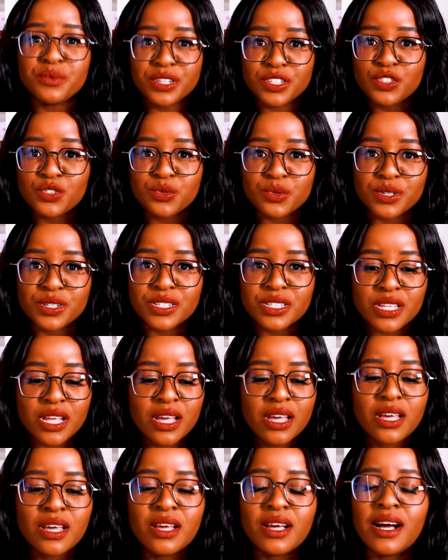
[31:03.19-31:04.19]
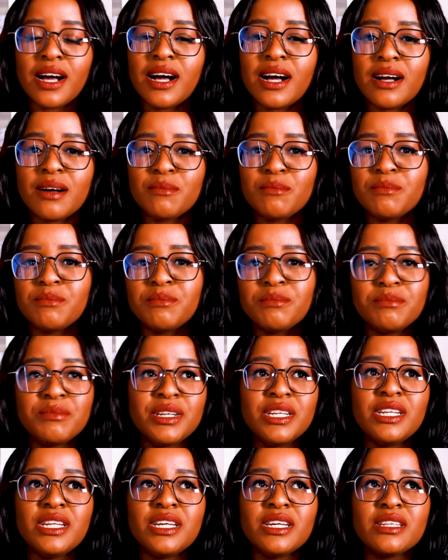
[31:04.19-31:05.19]
rituals.
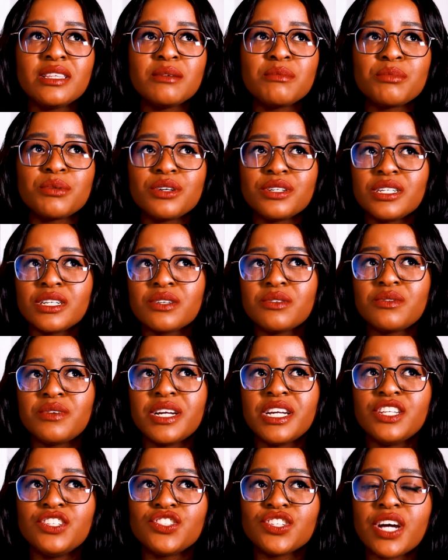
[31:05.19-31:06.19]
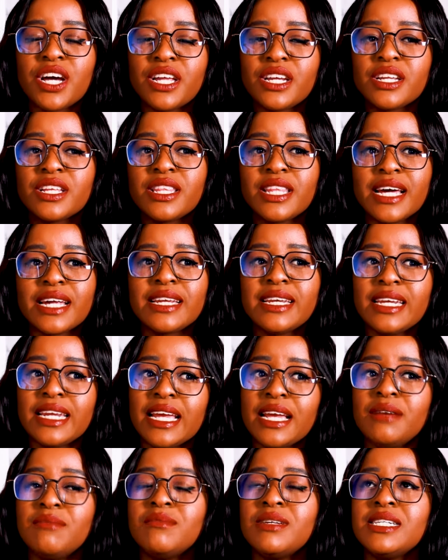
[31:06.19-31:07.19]
Meaning the product range under that
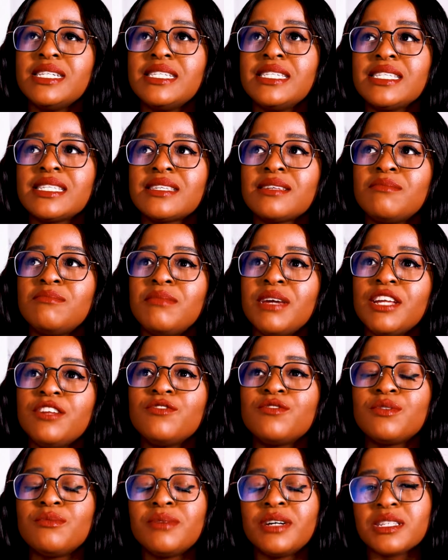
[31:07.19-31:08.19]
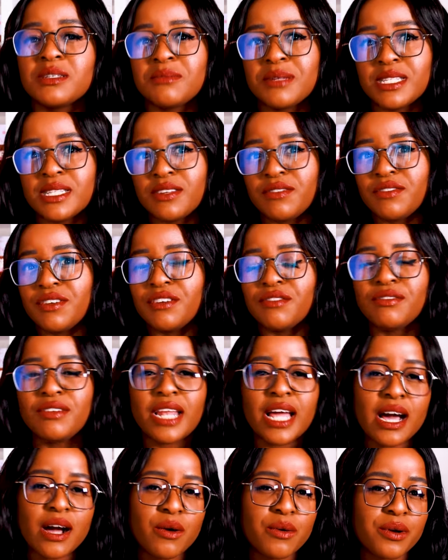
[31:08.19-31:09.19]
name is made from a specific
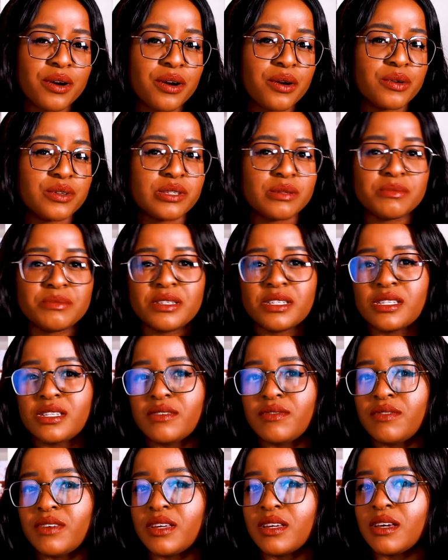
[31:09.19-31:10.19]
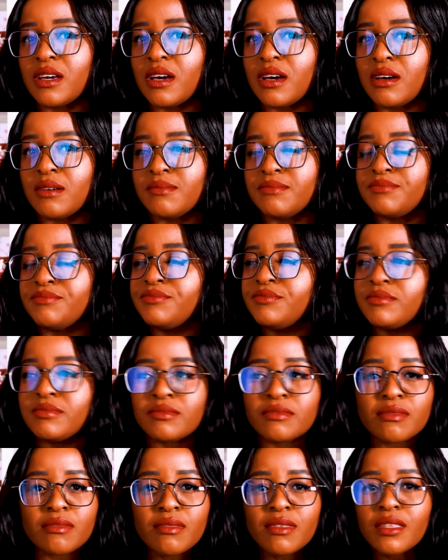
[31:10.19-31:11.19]
flower or specific
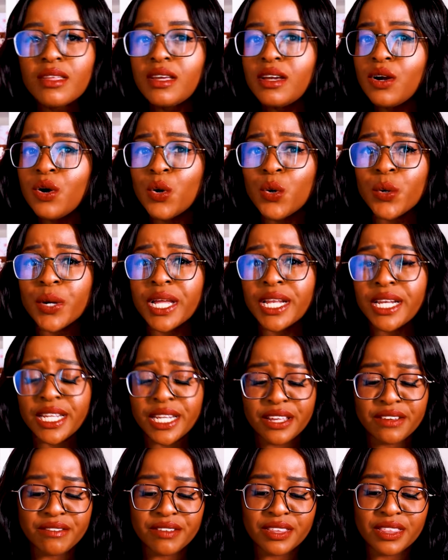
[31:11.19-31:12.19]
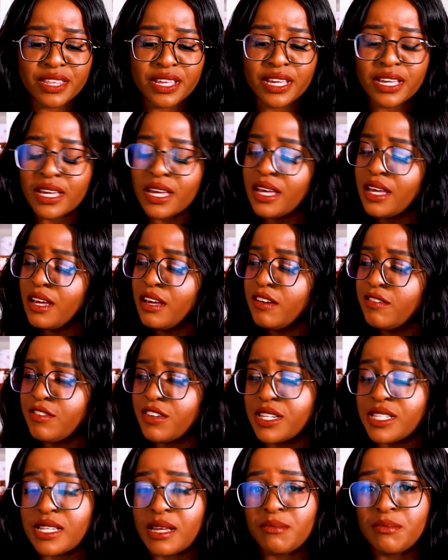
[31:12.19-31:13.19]
oil and everything.
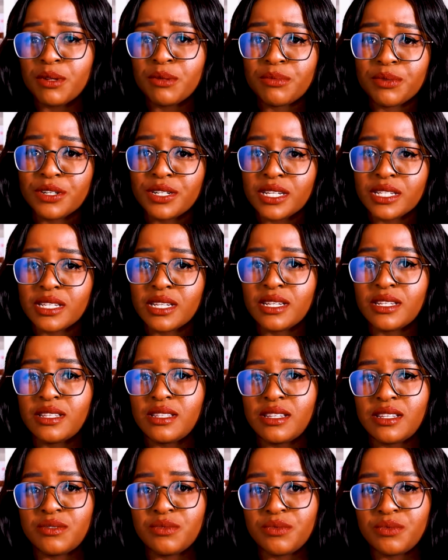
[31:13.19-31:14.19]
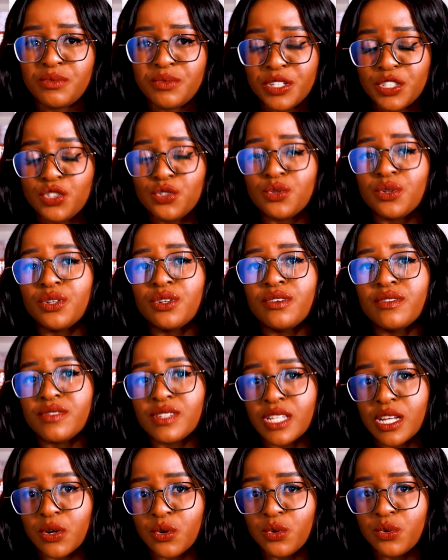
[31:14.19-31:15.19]
For example, products under the ritual of
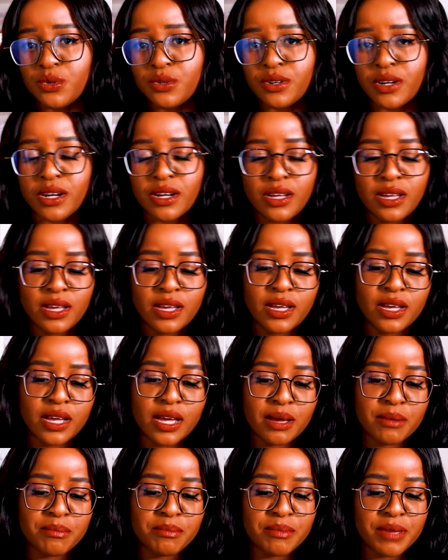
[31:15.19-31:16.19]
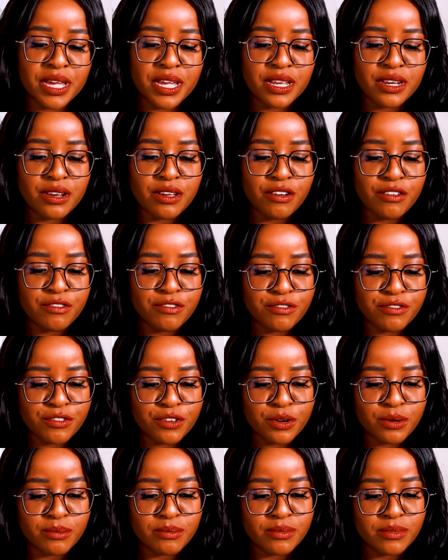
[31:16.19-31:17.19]
Sakura are made
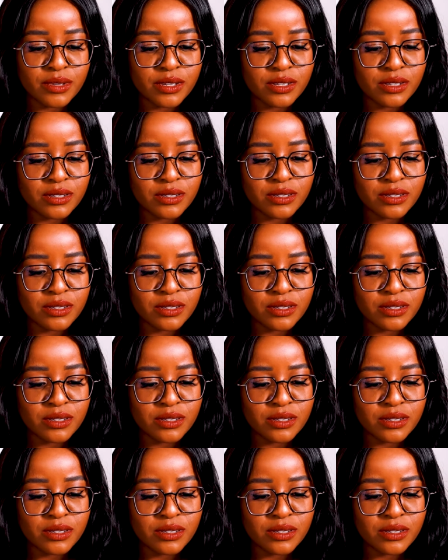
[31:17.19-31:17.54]
from